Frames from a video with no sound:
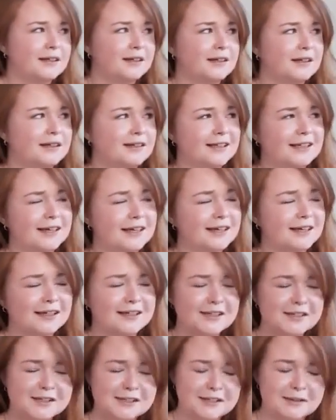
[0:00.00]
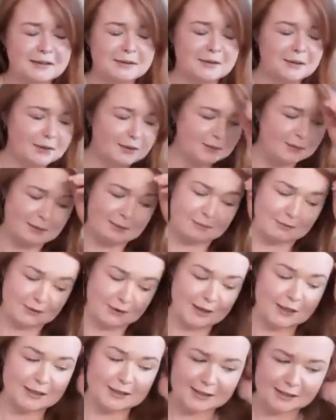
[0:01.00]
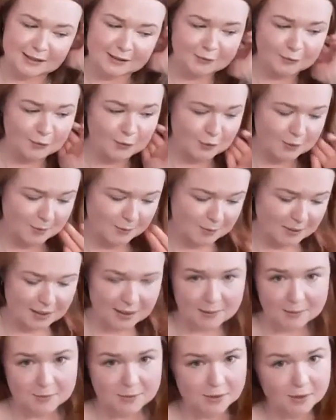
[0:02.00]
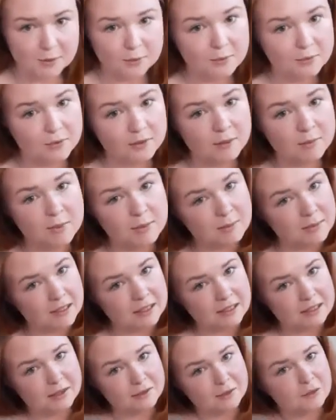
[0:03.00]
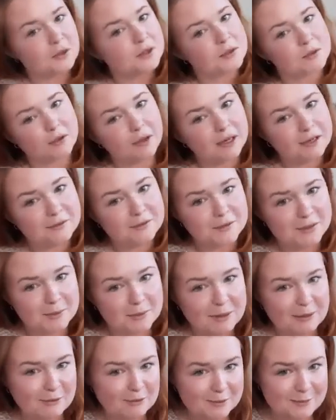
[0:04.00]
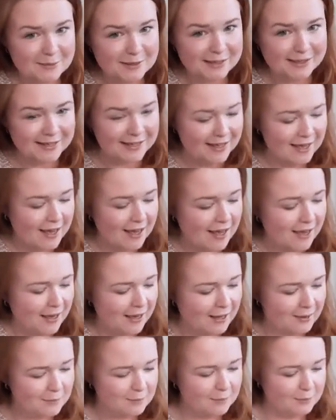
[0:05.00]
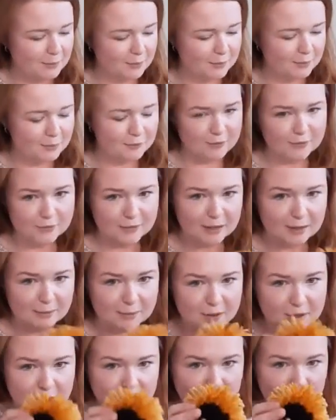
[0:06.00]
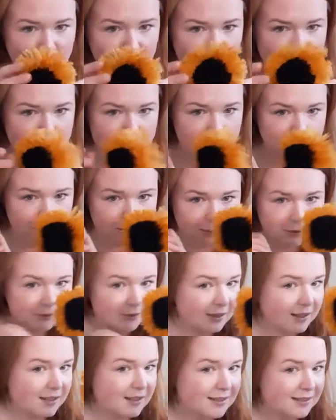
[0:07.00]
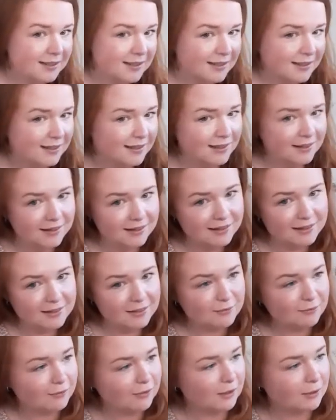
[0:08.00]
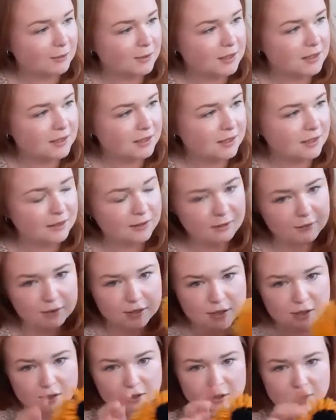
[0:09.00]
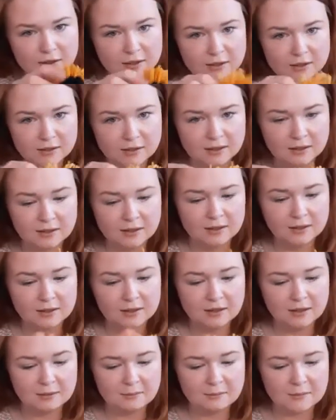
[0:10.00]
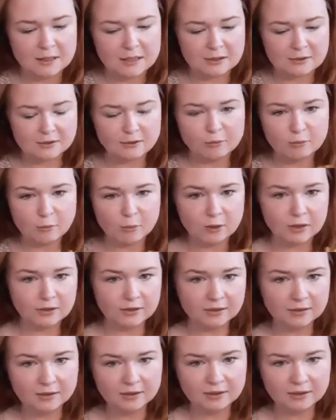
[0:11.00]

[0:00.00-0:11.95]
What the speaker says: And yeah, I'm very excited for autumn time, so there'll be many autumn crafts coming from me. But I'm going to show you how to make one of these sunflowers, which is just made out of wool.